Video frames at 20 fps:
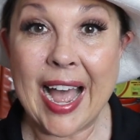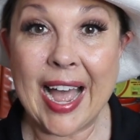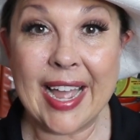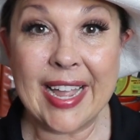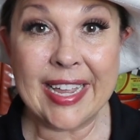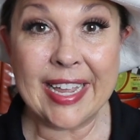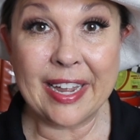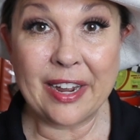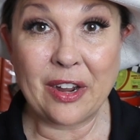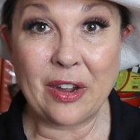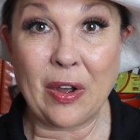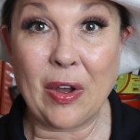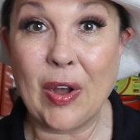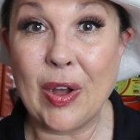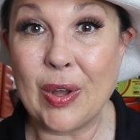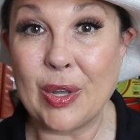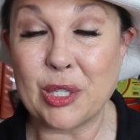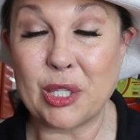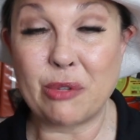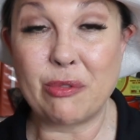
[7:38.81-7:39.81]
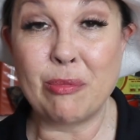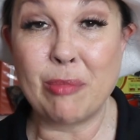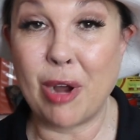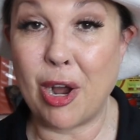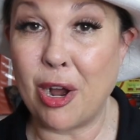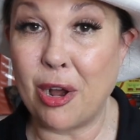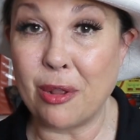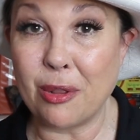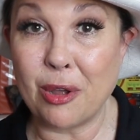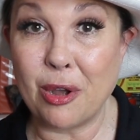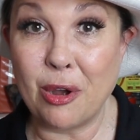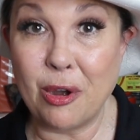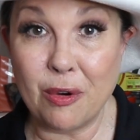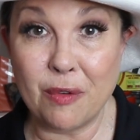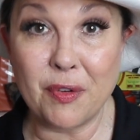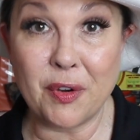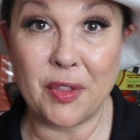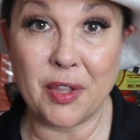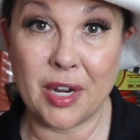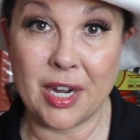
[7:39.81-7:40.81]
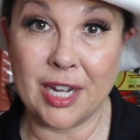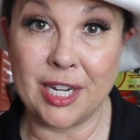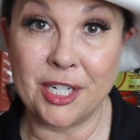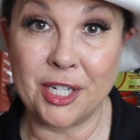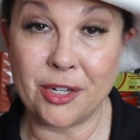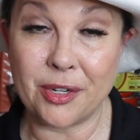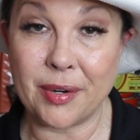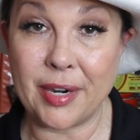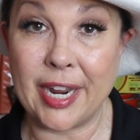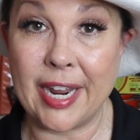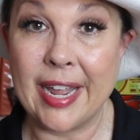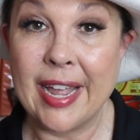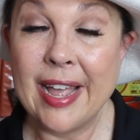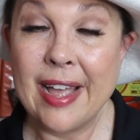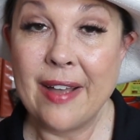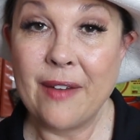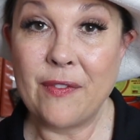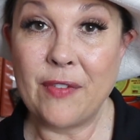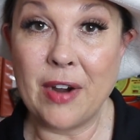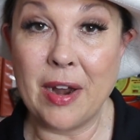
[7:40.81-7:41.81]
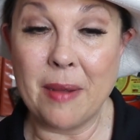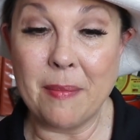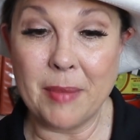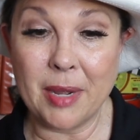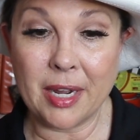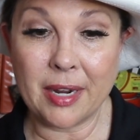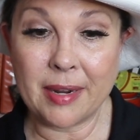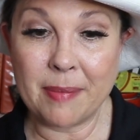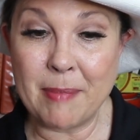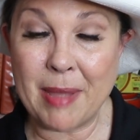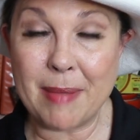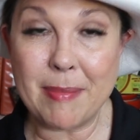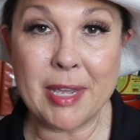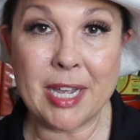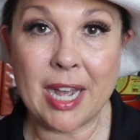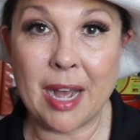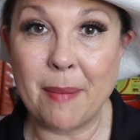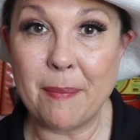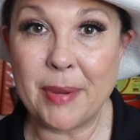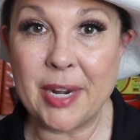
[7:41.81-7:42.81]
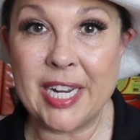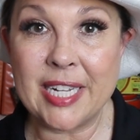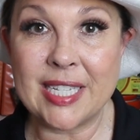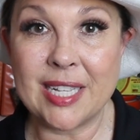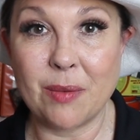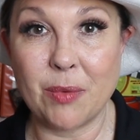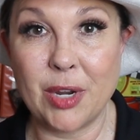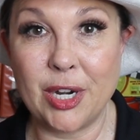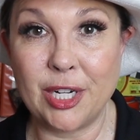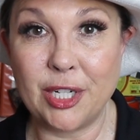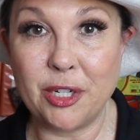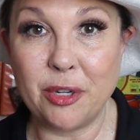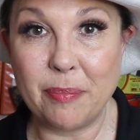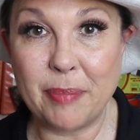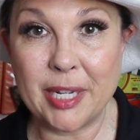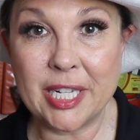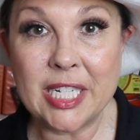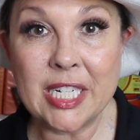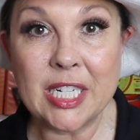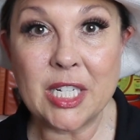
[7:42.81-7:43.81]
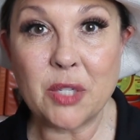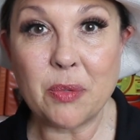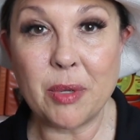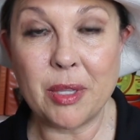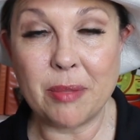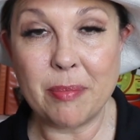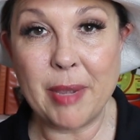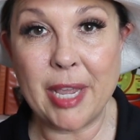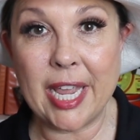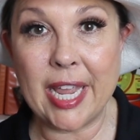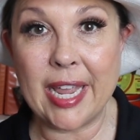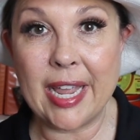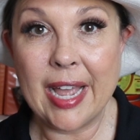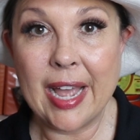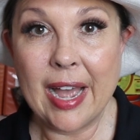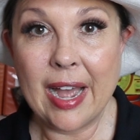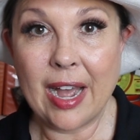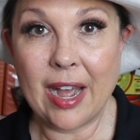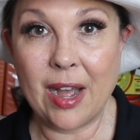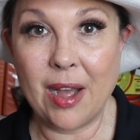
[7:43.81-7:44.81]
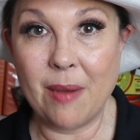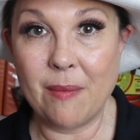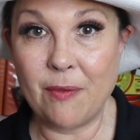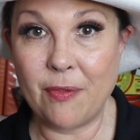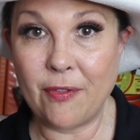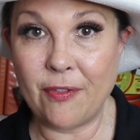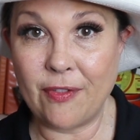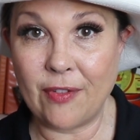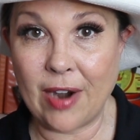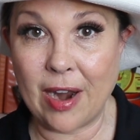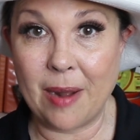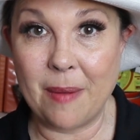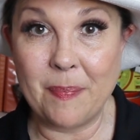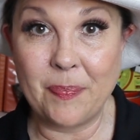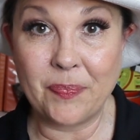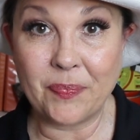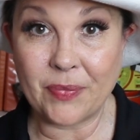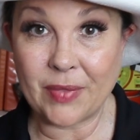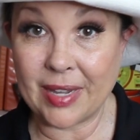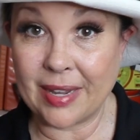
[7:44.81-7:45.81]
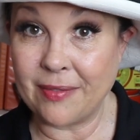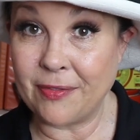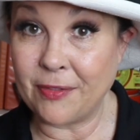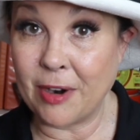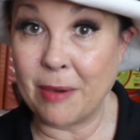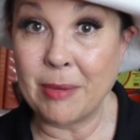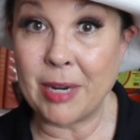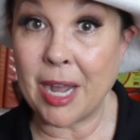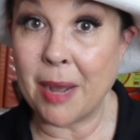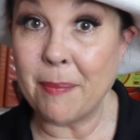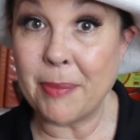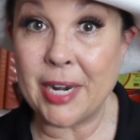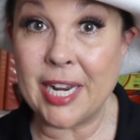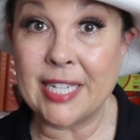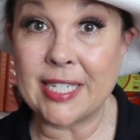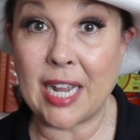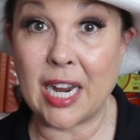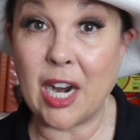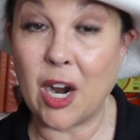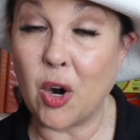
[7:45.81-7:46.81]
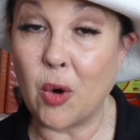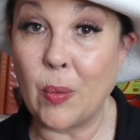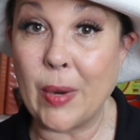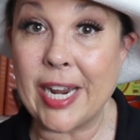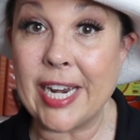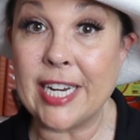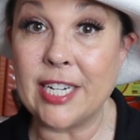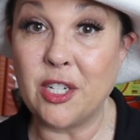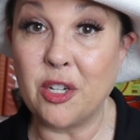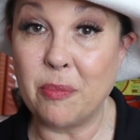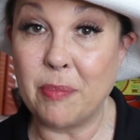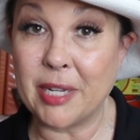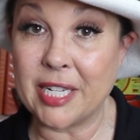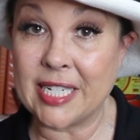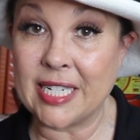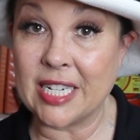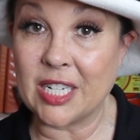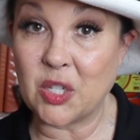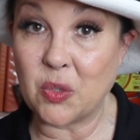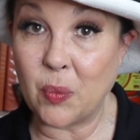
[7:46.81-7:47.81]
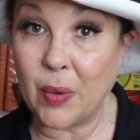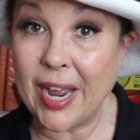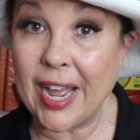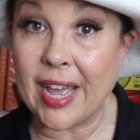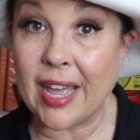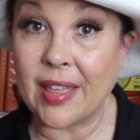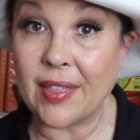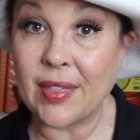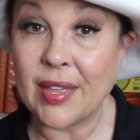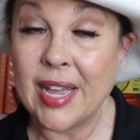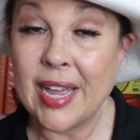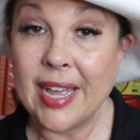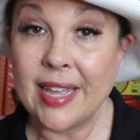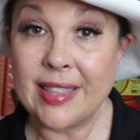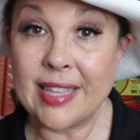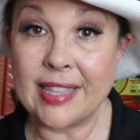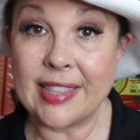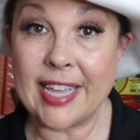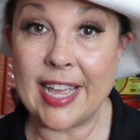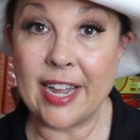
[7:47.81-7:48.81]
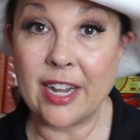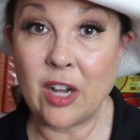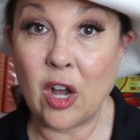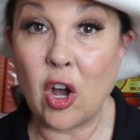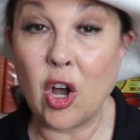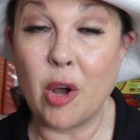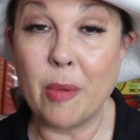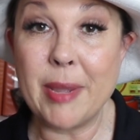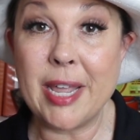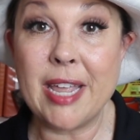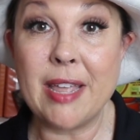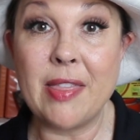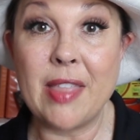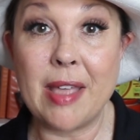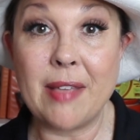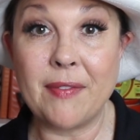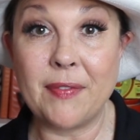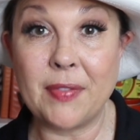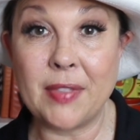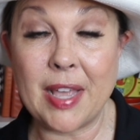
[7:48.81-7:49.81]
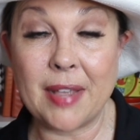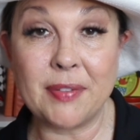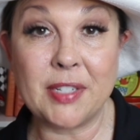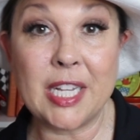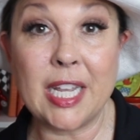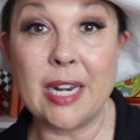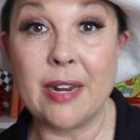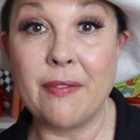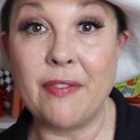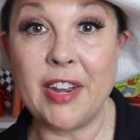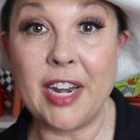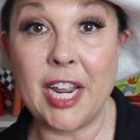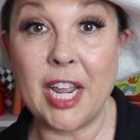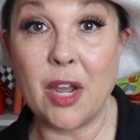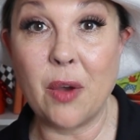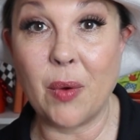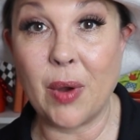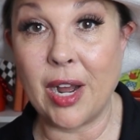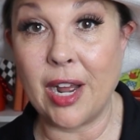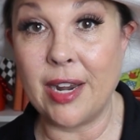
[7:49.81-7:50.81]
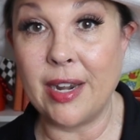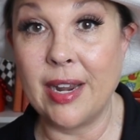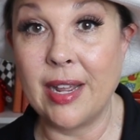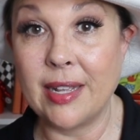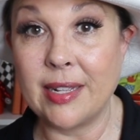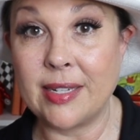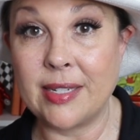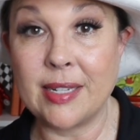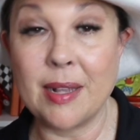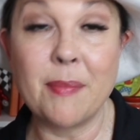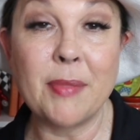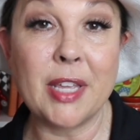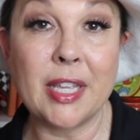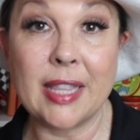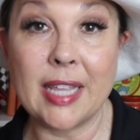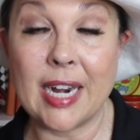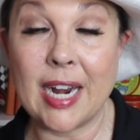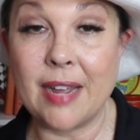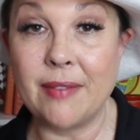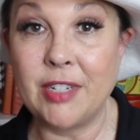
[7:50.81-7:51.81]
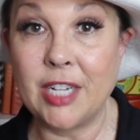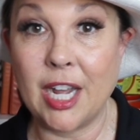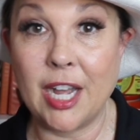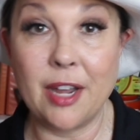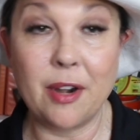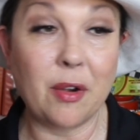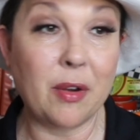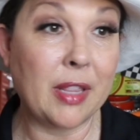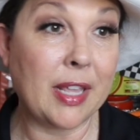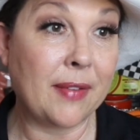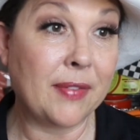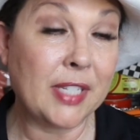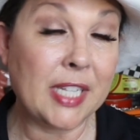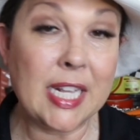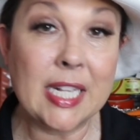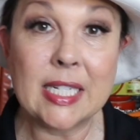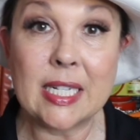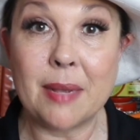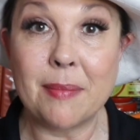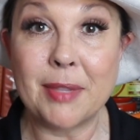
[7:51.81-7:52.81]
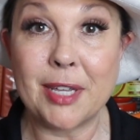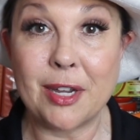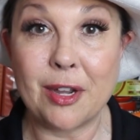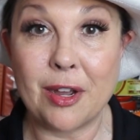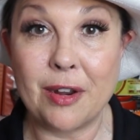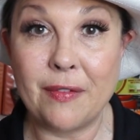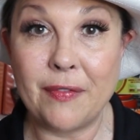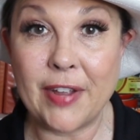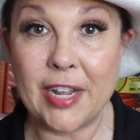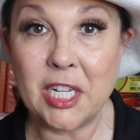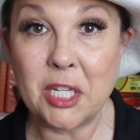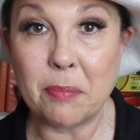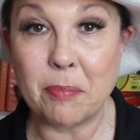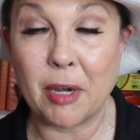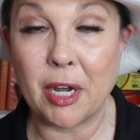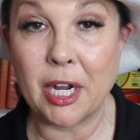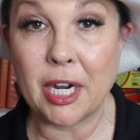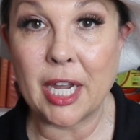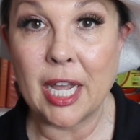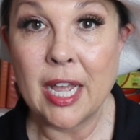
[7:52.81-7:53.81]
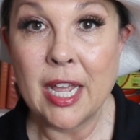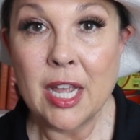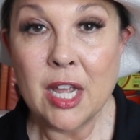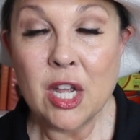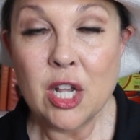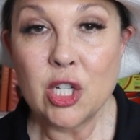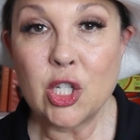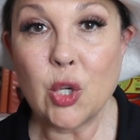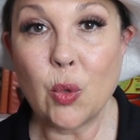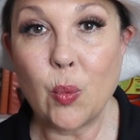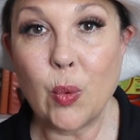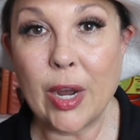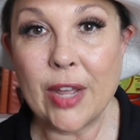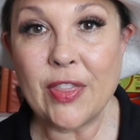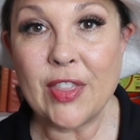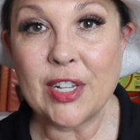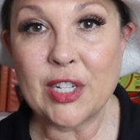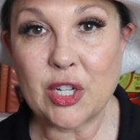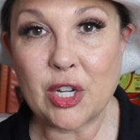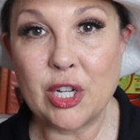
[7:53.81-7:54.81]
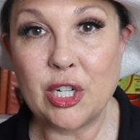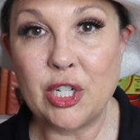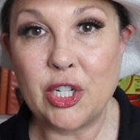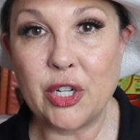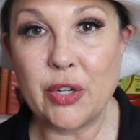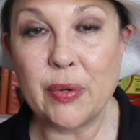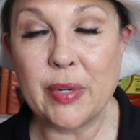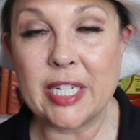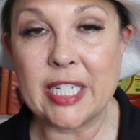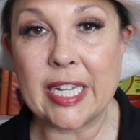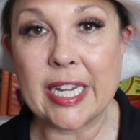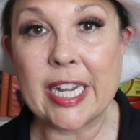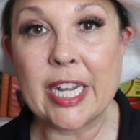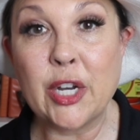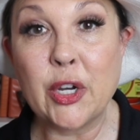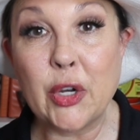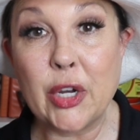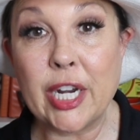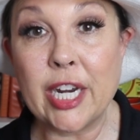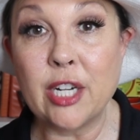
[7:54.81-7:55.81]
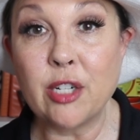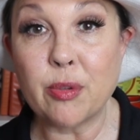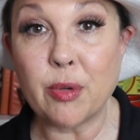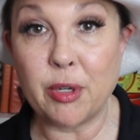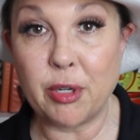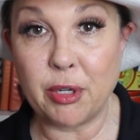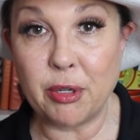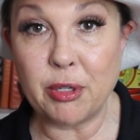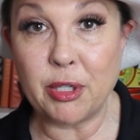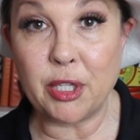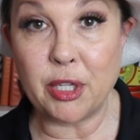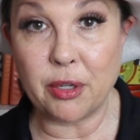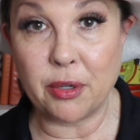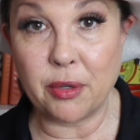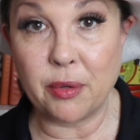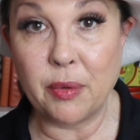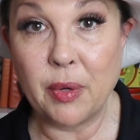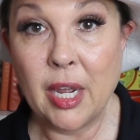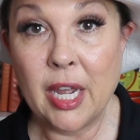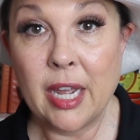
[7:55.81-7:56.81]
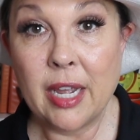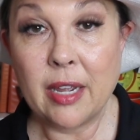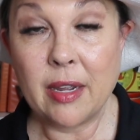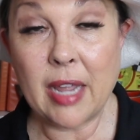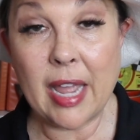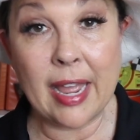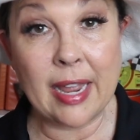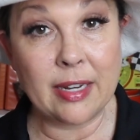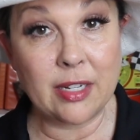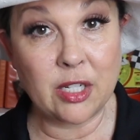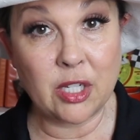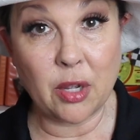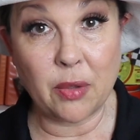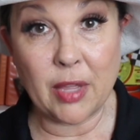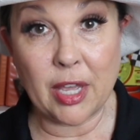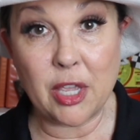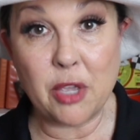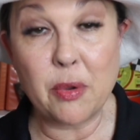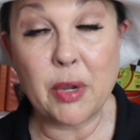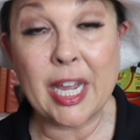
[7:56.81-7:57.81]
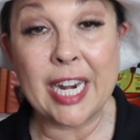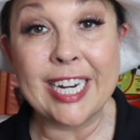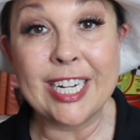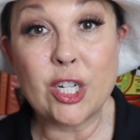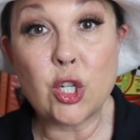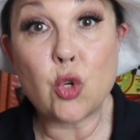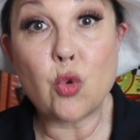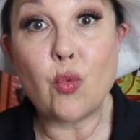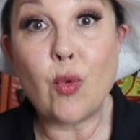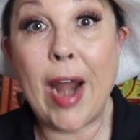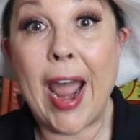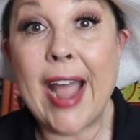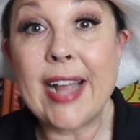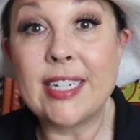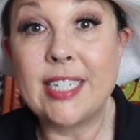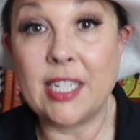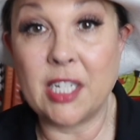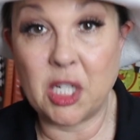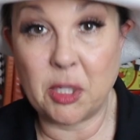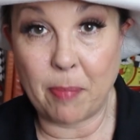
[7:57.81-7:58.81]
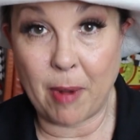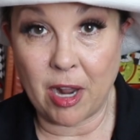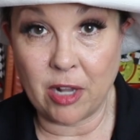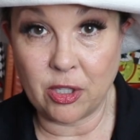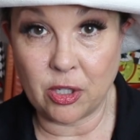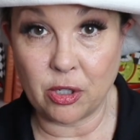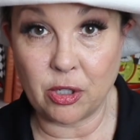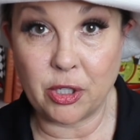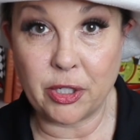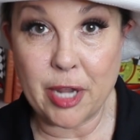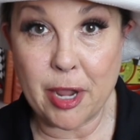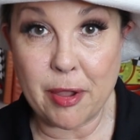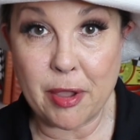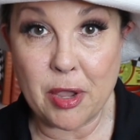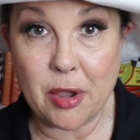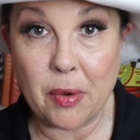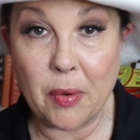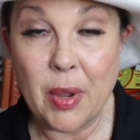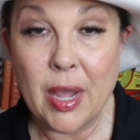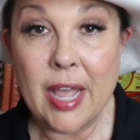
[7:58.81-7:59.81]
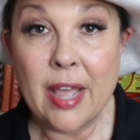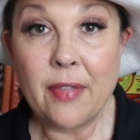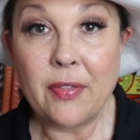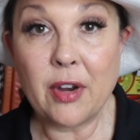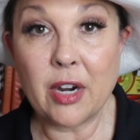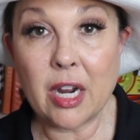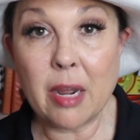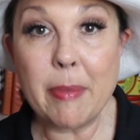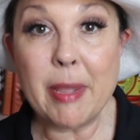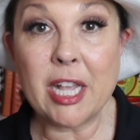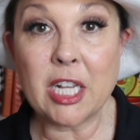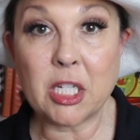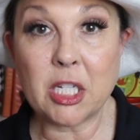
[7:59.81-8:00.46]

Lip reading: I get calls from all over the country, from maybe companies that want to do business with me, from companies I already do business with, that they call me and they've seen a video on something that I've done, or they've seen something on Facebook. So what this could do is it could introduce you it so that you can attract sponsors to you. There could be